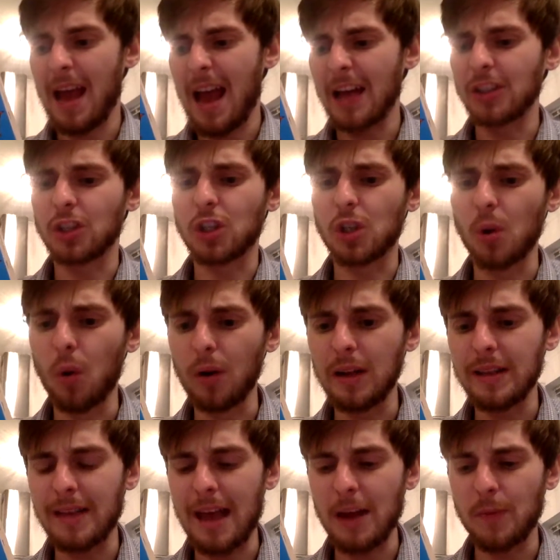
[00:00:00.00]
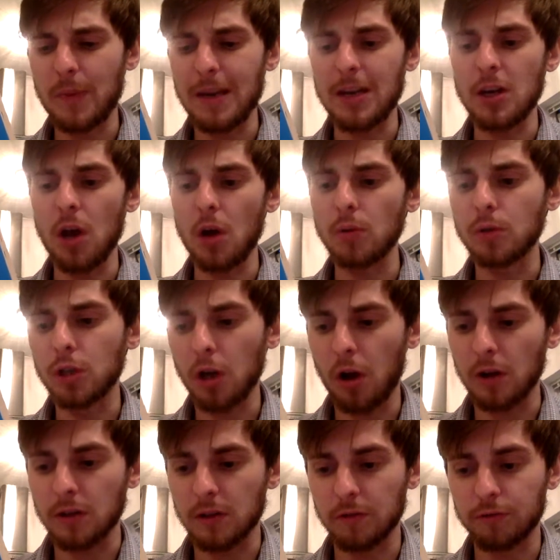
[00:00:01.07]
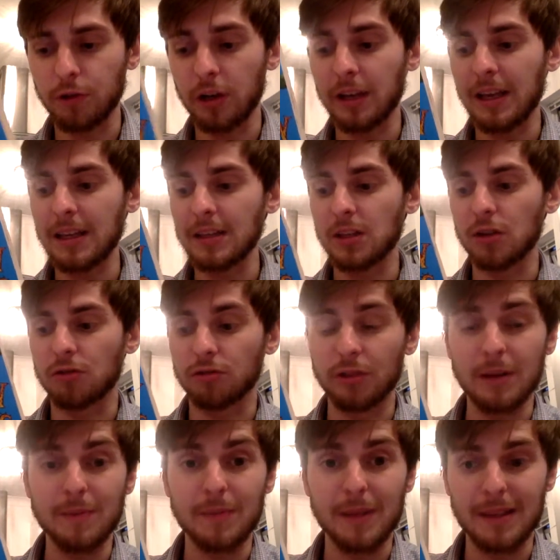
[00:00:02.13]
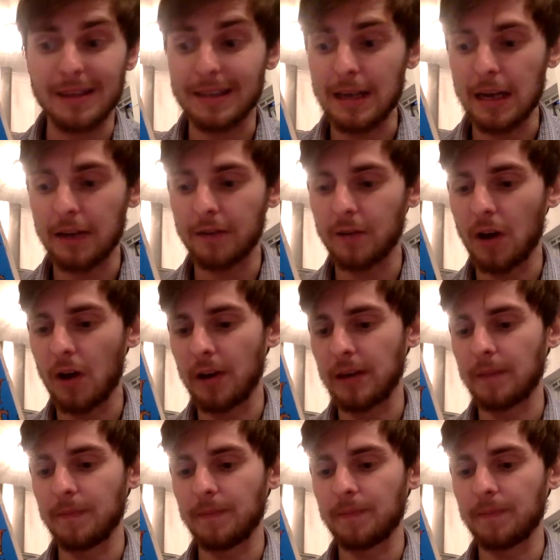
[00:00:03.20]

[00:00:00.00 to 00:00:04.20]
and surely there'd be no chance of running into Grim in the dead of night.